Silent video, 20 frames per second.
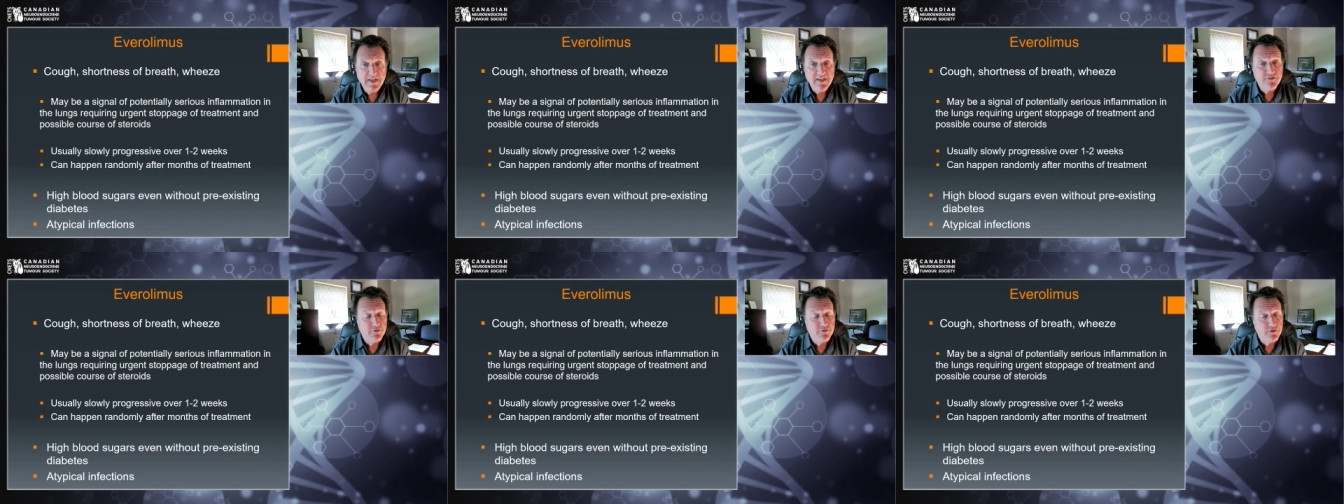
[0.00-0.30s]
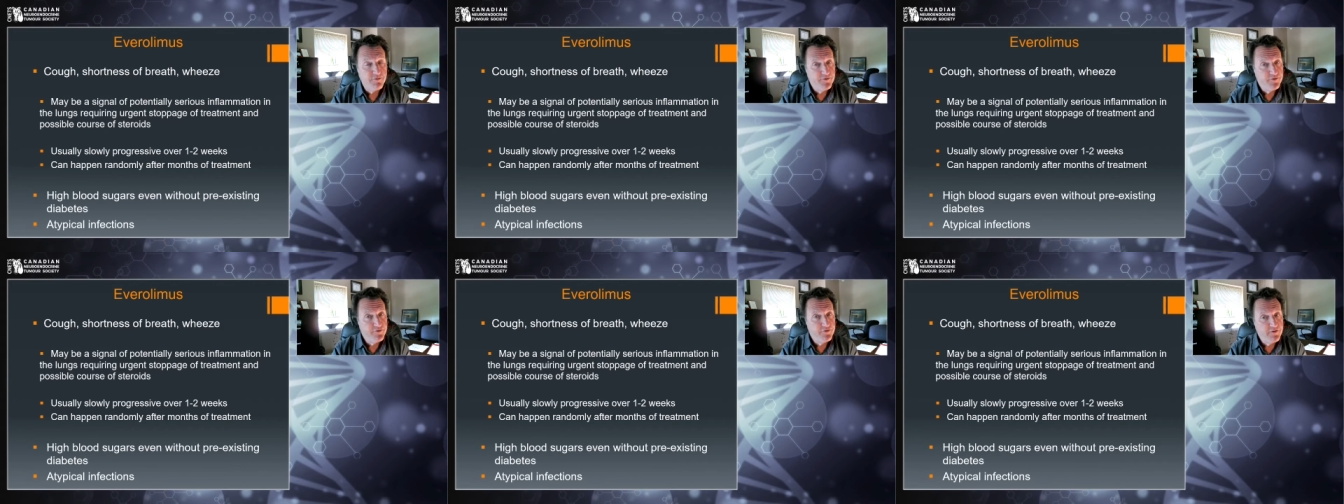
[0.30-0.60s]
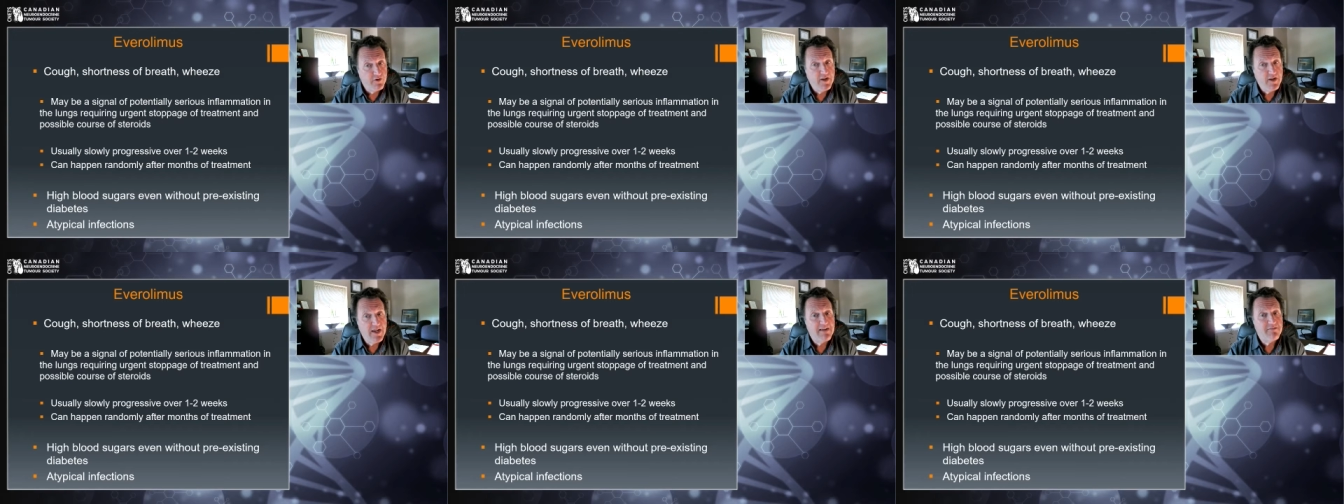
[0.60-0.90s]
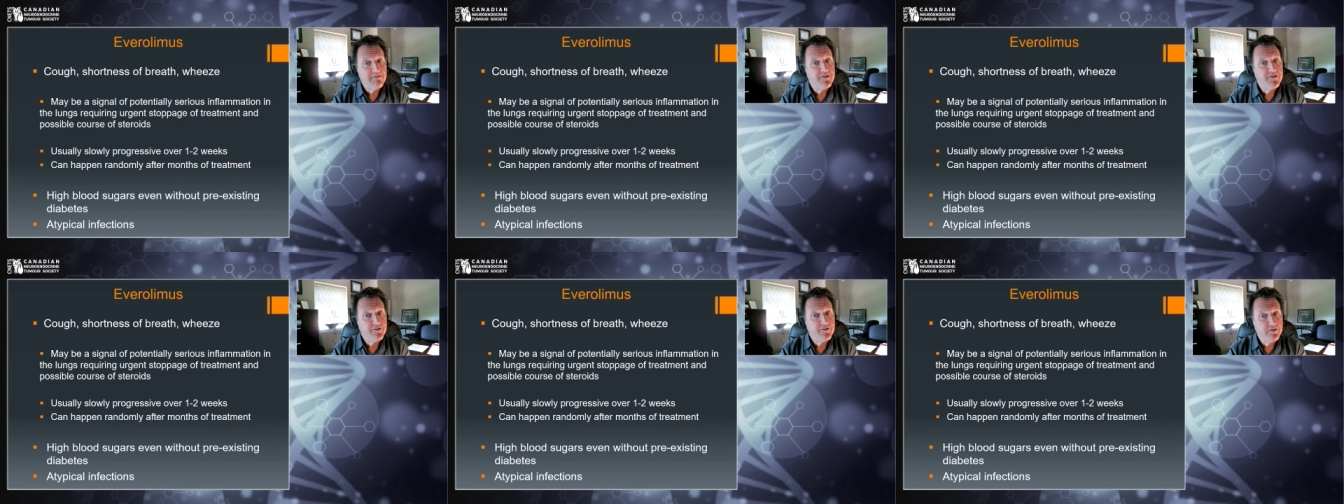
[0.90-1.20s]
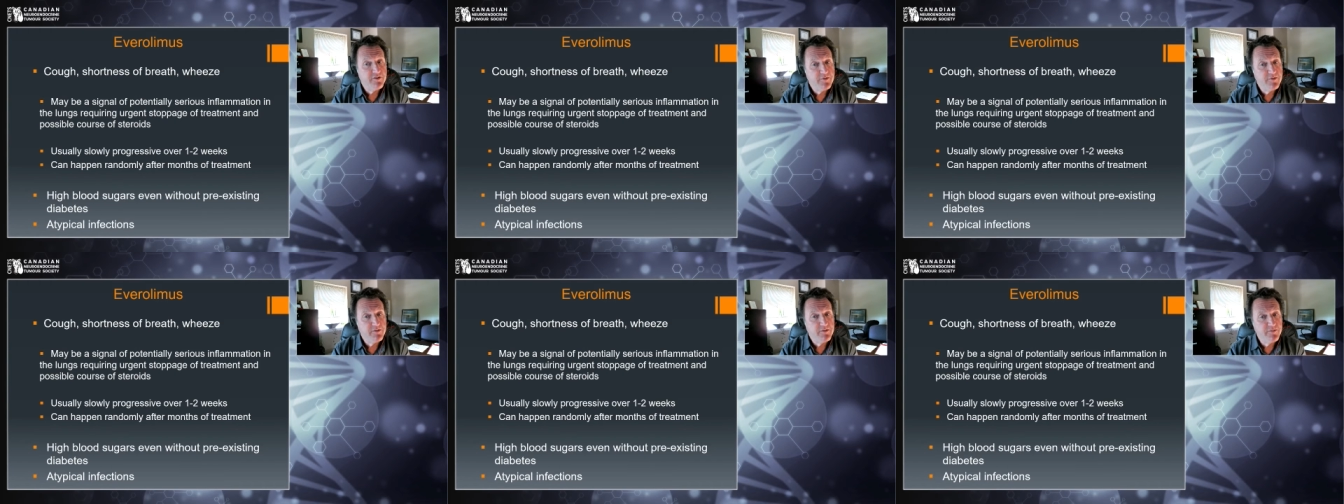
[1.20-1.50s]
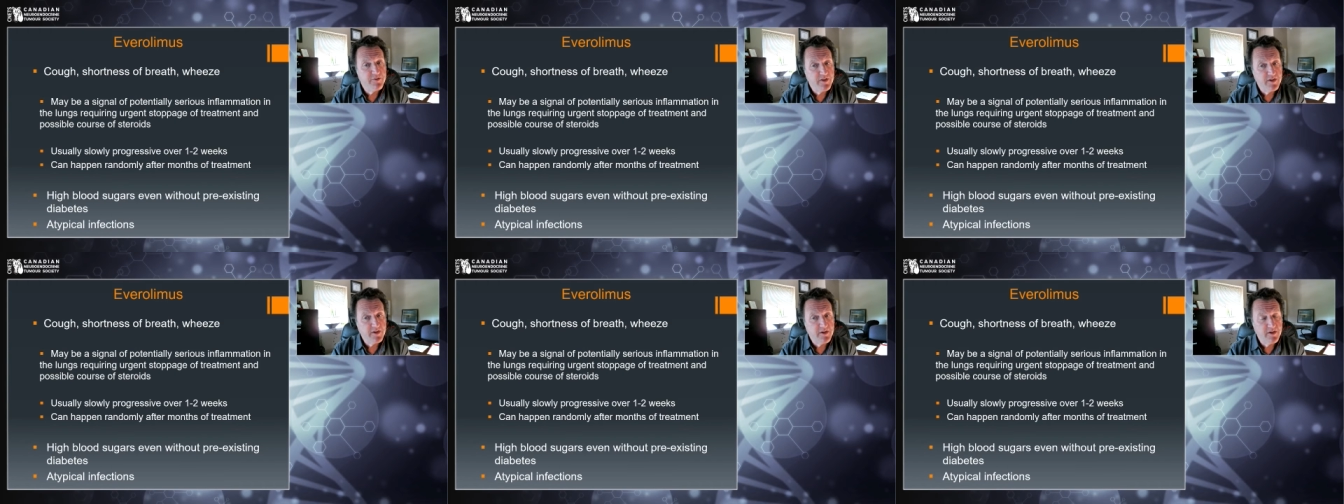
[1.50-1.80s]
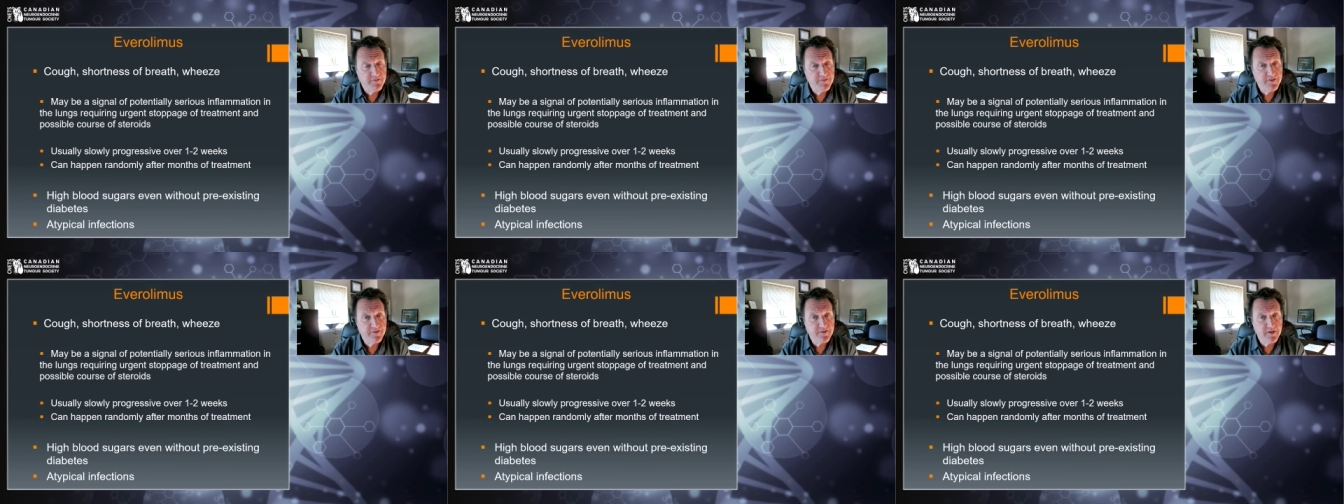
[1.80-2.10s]
So if you start having symptoms like
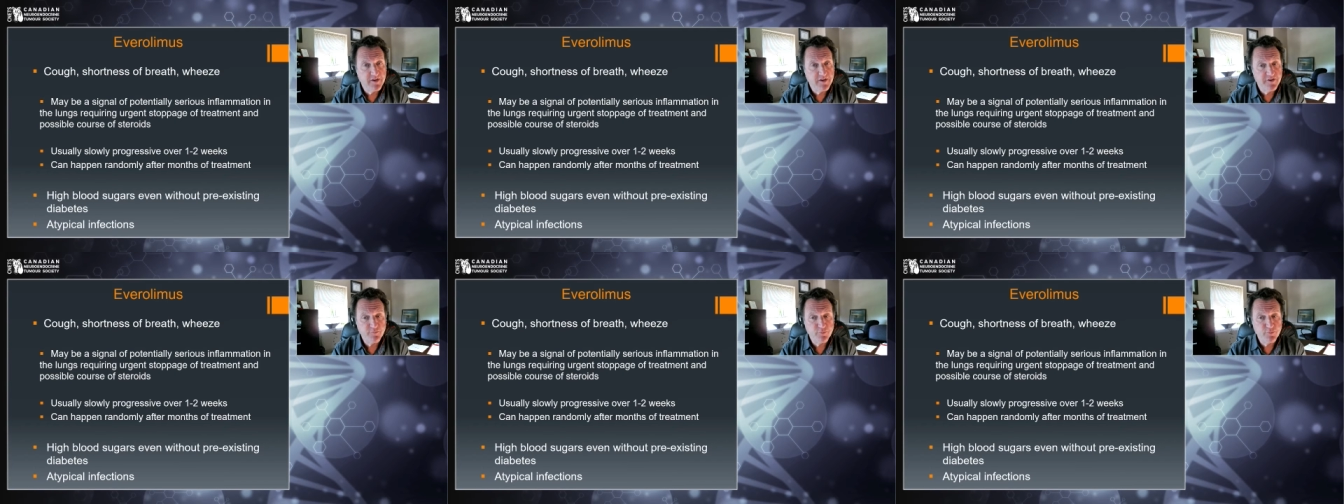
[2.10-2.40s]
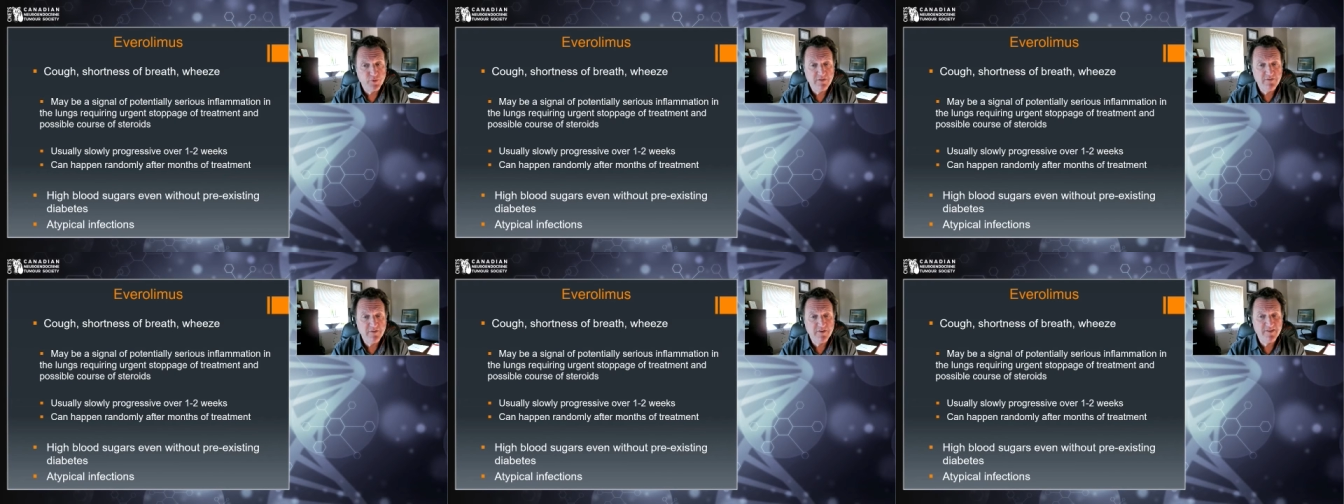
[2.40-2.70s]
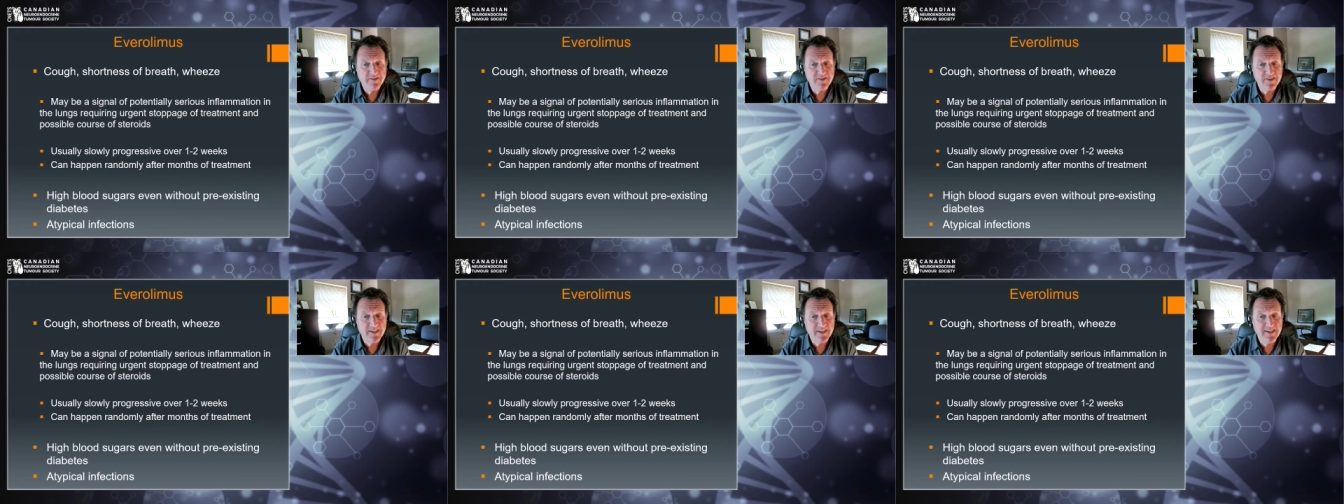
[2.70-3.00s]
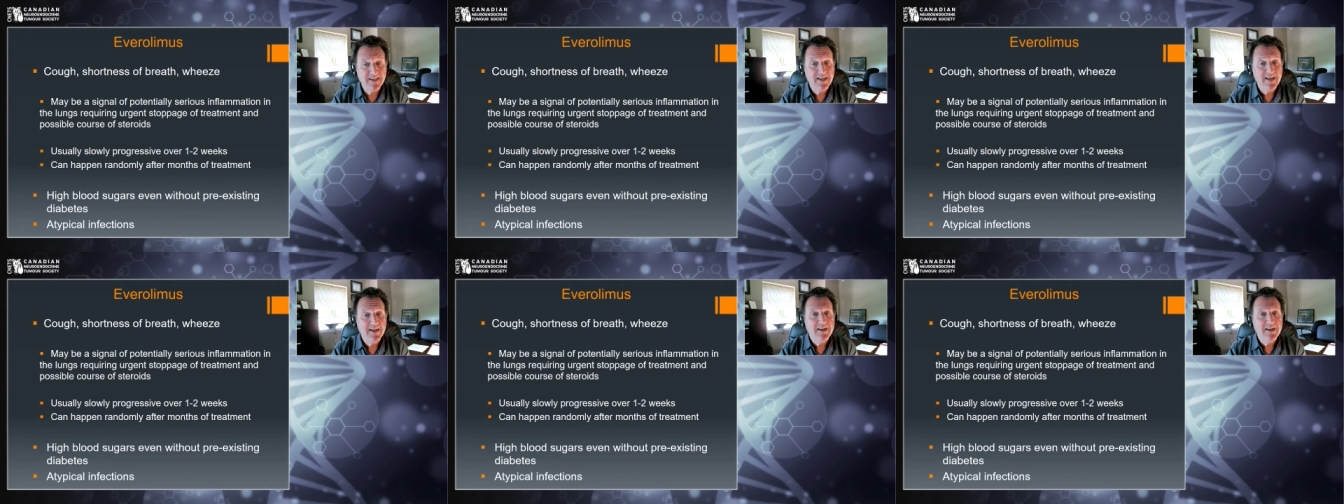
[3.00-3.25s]
I've discussed previously,